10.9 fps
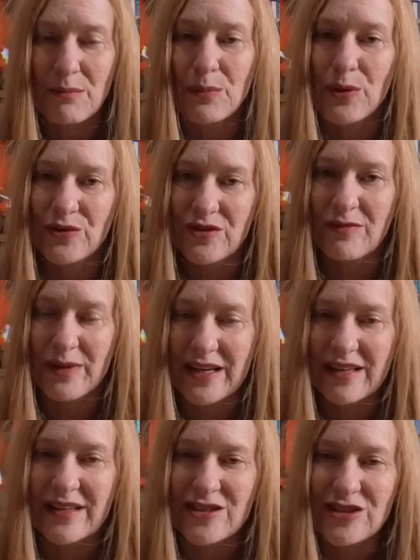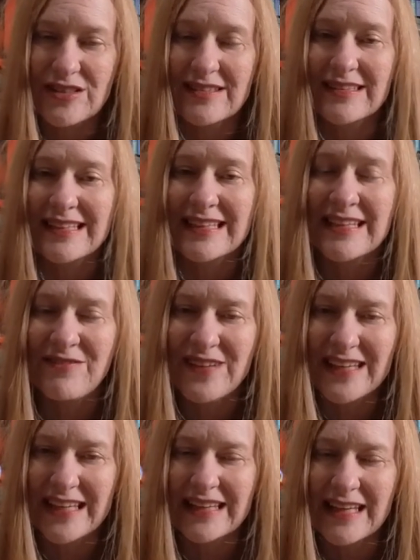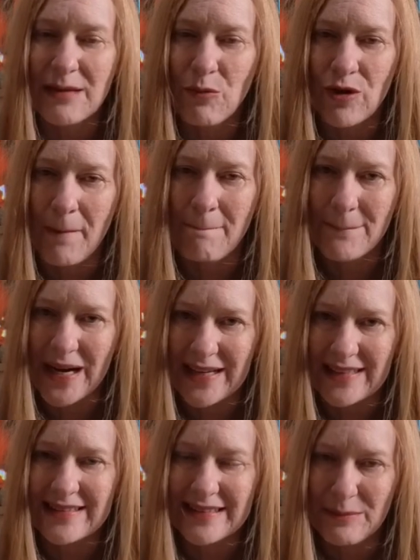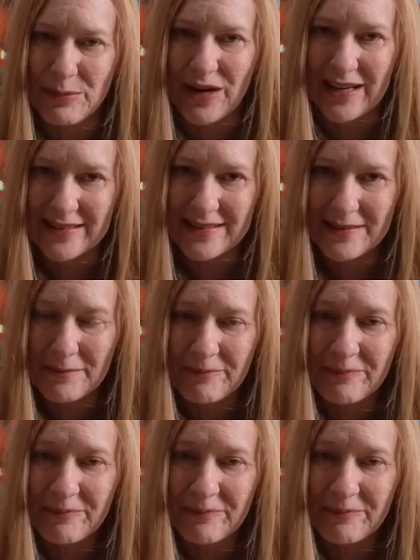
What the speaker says: Most of my collection is significantly more modestly priced.